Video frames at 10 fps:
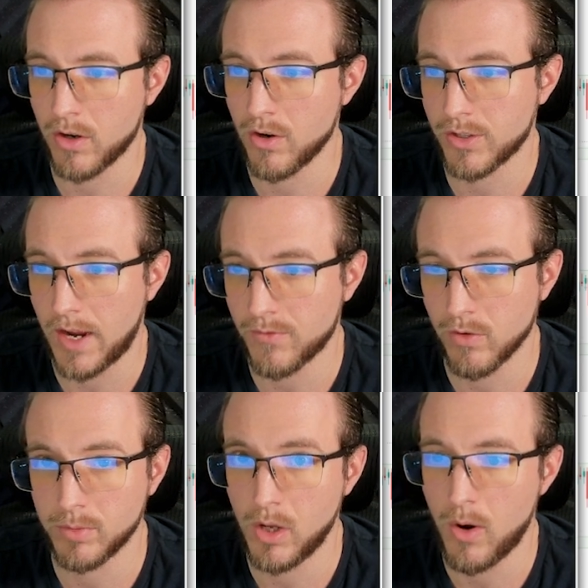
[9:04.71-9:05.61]
what occurs
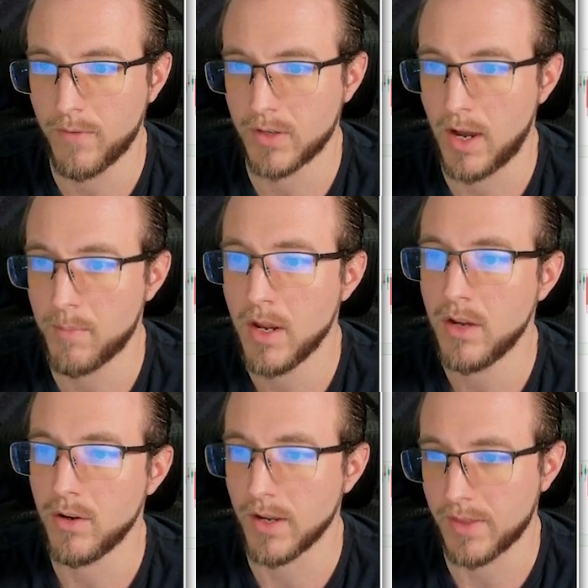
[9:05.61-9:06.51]
after a blow off top.
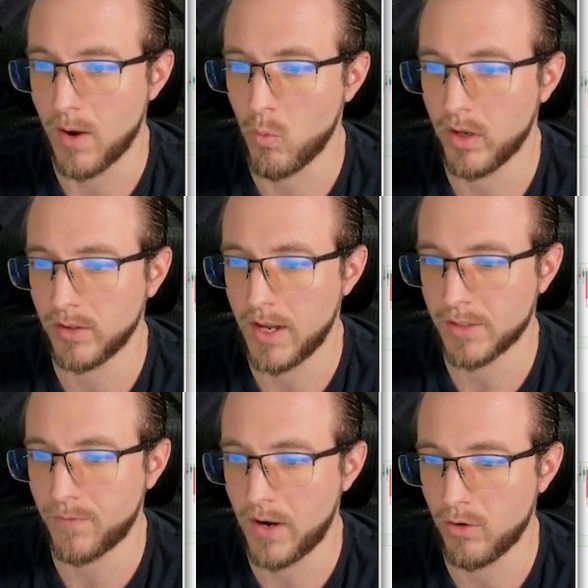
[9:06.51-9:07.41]
You get that one
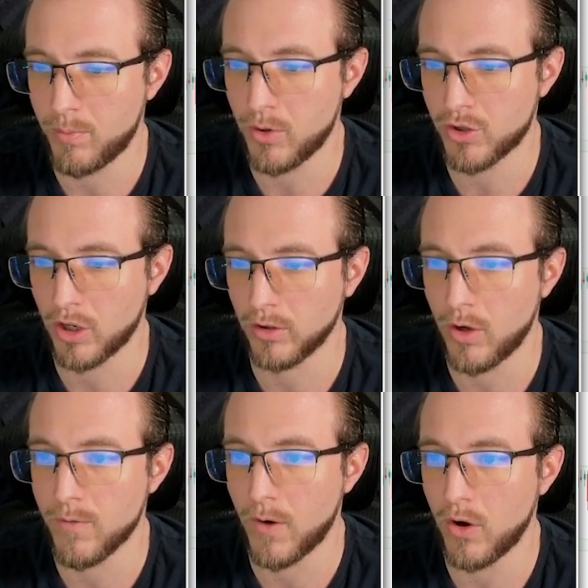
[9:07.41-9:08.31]
last final push on
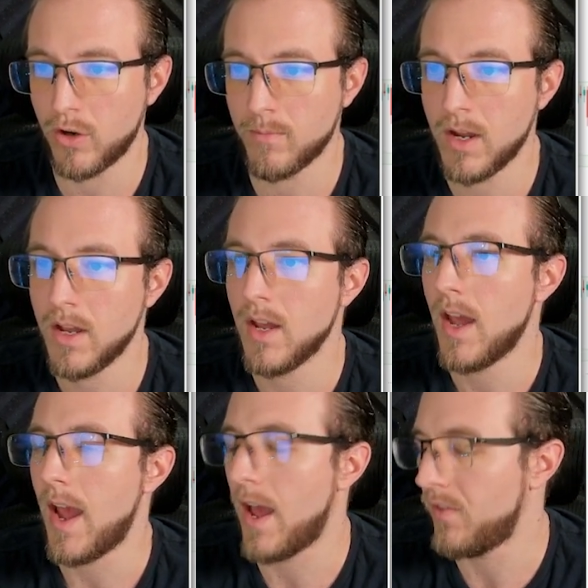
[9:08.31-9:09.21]
low volume,
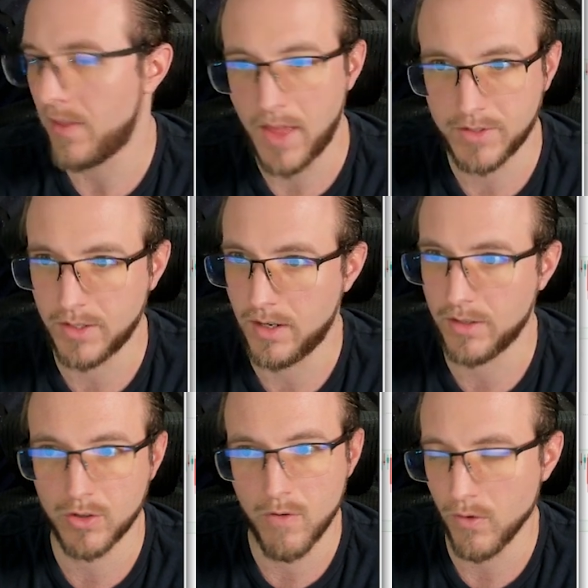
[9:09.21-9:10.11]
and then that's it.
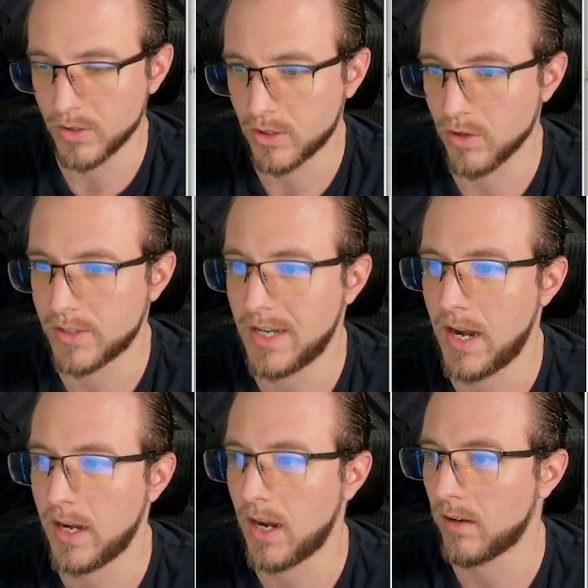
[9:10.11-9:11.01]
It's over. It starts
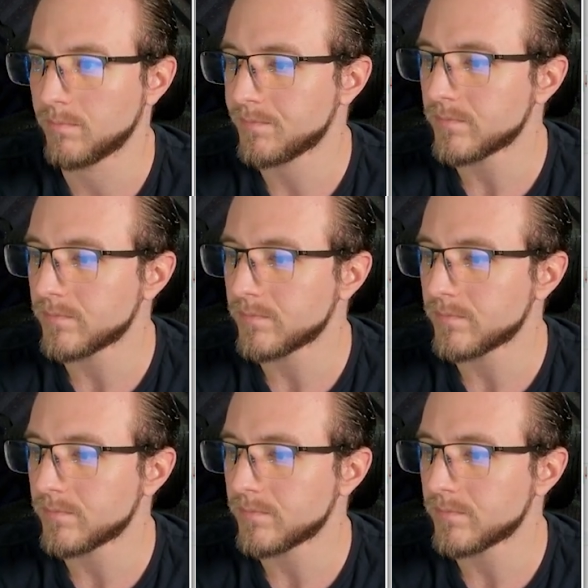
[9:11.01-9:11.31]
tanking.